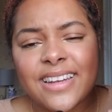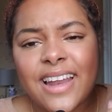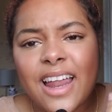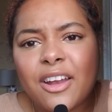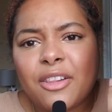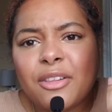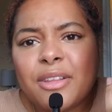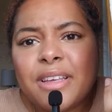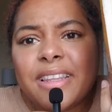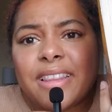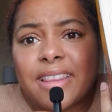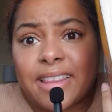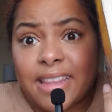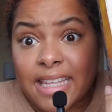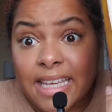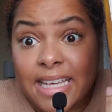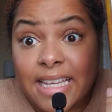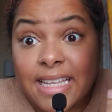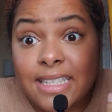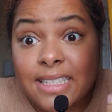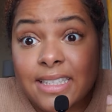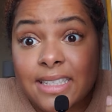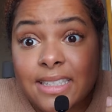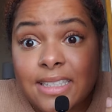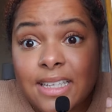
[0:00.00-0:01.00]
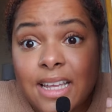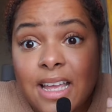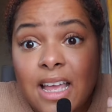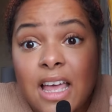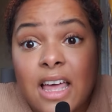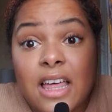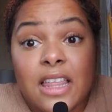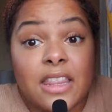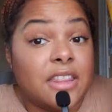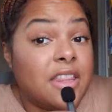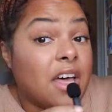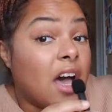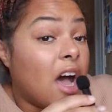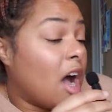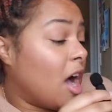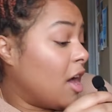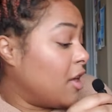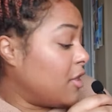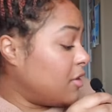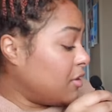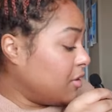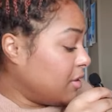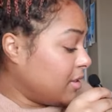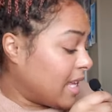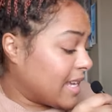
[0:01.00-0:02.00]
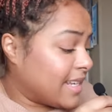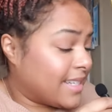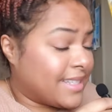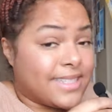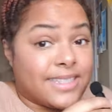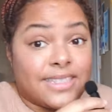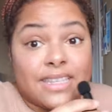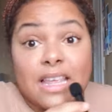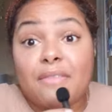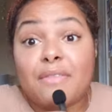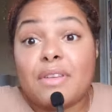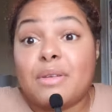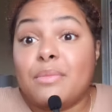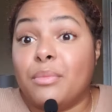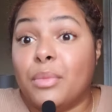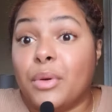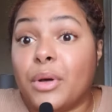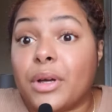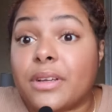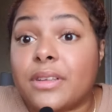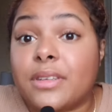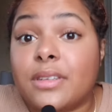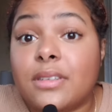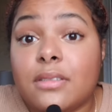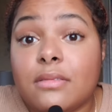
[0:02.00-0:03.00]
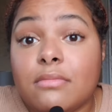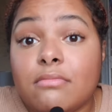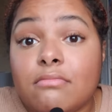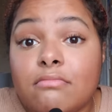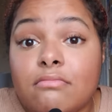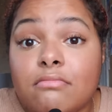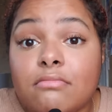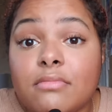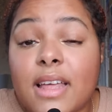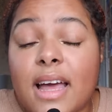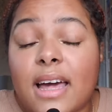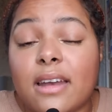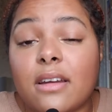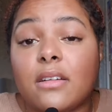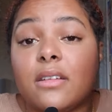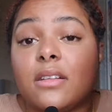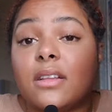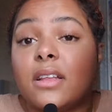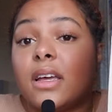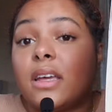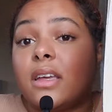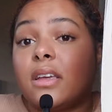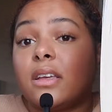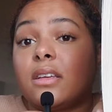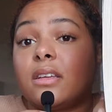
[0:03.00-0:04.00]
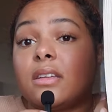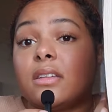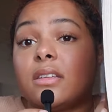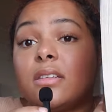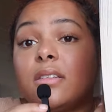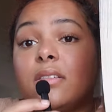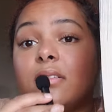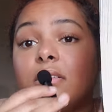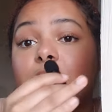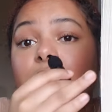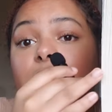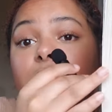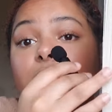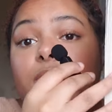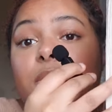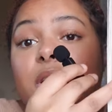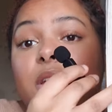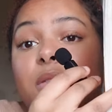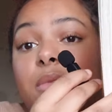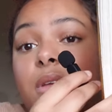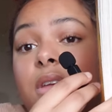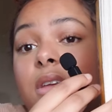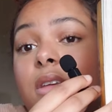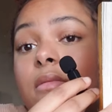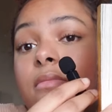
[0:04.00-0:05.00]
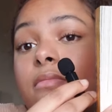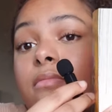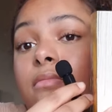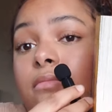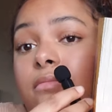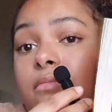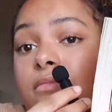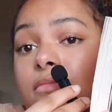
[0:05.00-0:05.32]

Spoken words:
Not only this, the other like 7 books that are like maybe